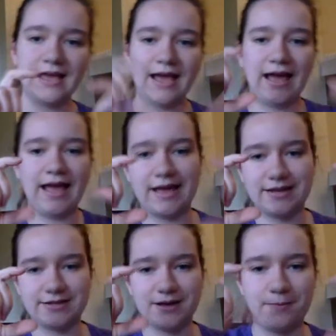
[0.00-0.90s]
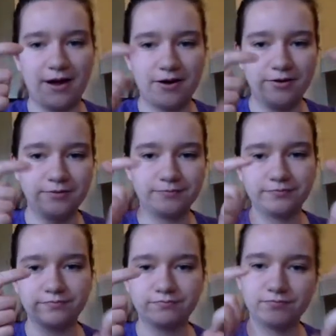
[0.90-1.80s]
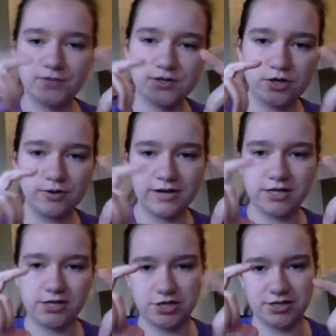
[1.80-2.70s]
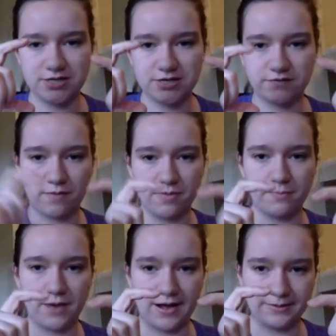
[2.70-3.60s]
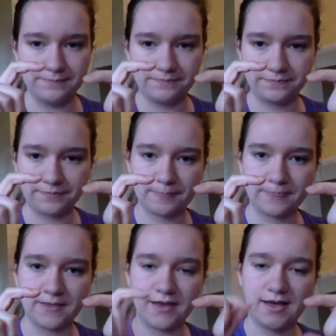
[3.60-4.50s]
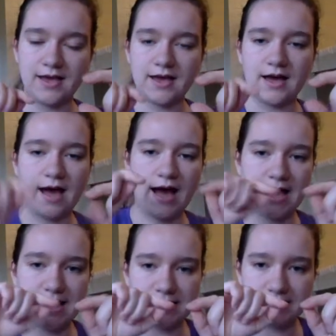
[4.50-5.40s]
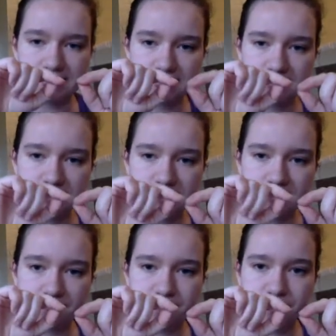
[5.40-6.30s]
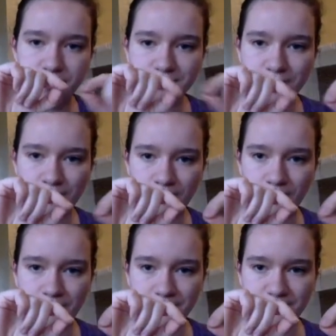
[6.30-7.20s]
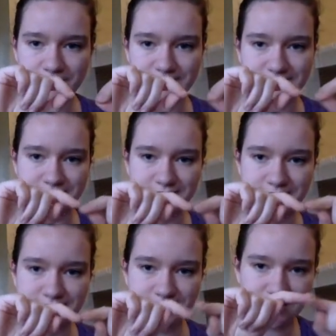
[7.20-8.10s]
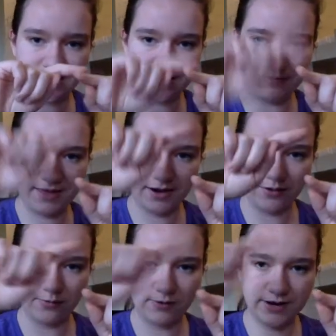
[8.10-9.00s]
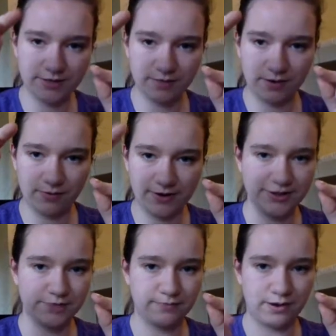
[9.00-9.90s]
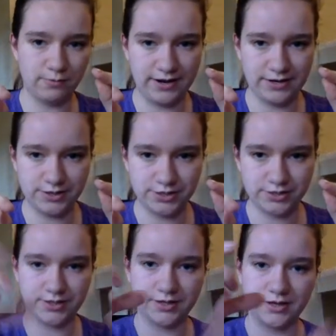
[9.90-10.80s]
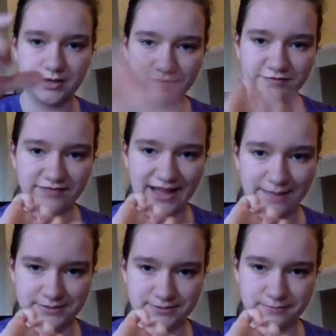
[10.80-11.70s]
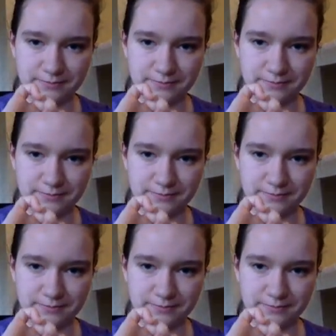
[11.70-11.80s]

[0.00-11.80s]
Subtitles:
and about 2-ish inches from the bottom, I poked a hole with my scissors, and I made 1 inch by 1 inch by 1 inch flaps.